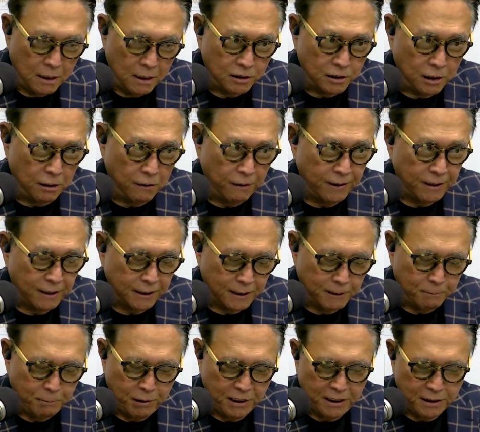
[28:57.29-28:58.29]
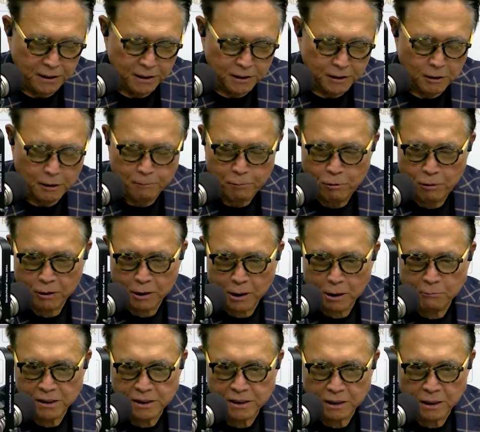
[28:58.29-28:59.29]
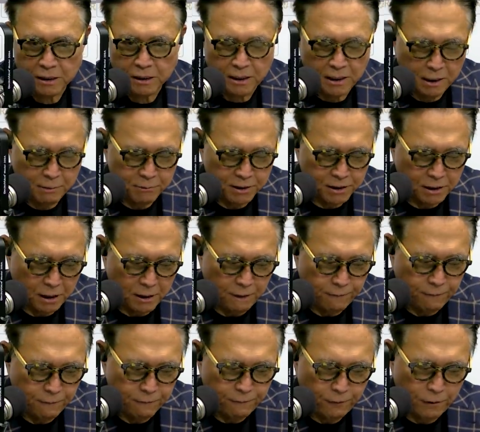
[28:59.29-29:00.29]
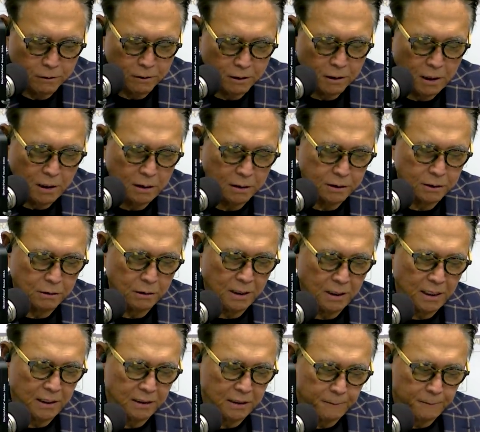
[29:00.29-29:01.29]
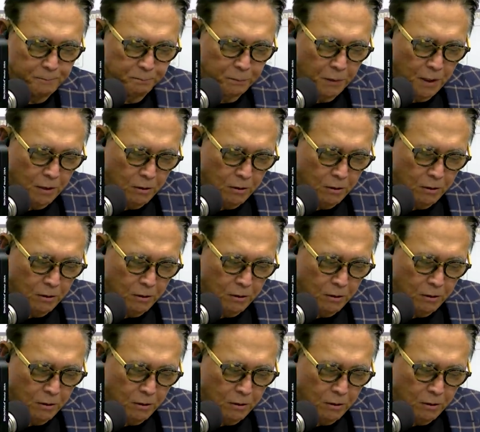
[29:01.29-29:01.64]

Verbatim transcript: So I could complete this whole program. Once again, Kim is on a phone call to London,